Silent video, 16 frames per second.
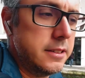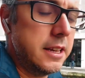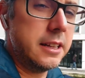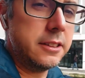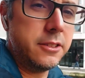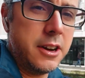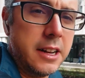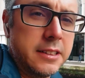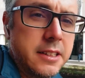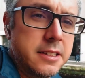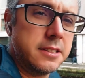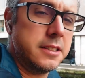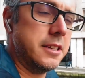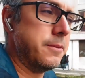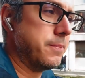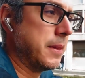
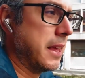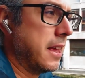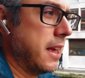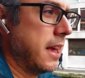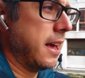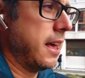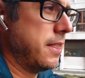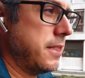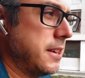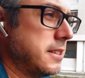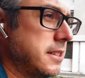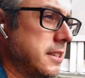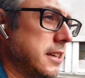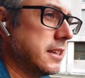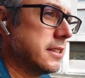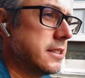Adriatic Sea. And
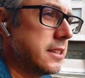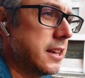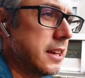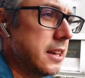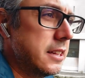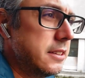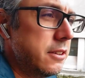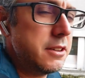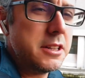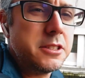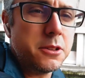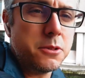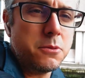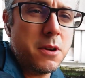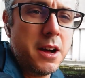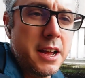this is the
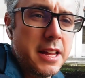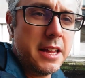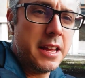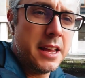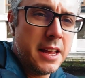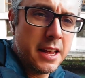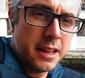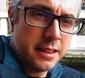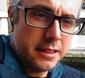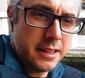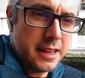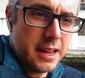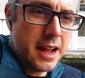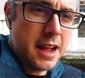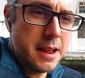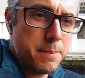reason why
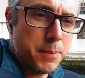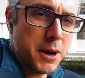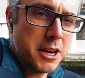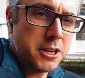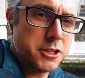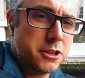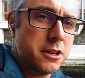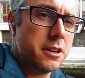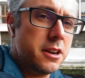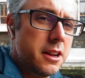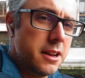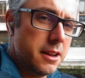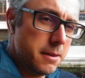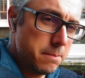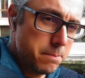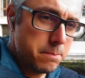the high pressure
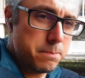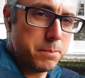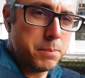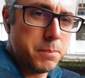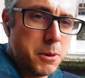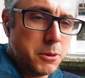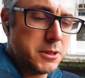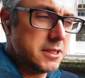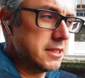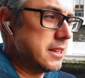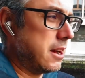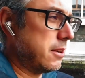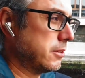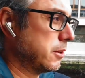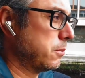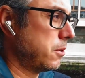puts
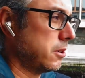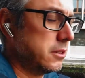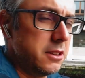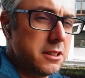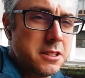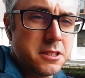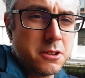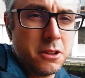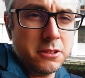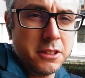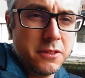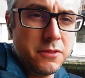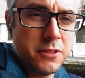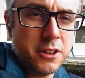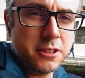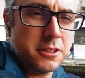down the water. It's called
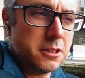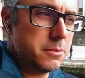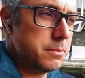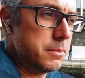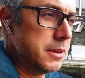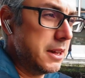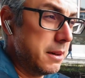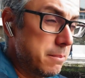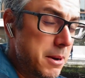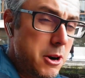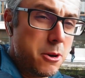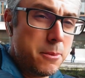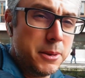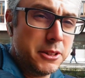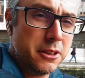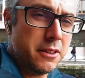the inverted
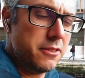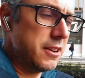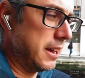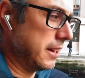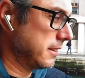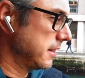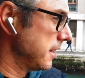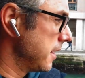barometer effect.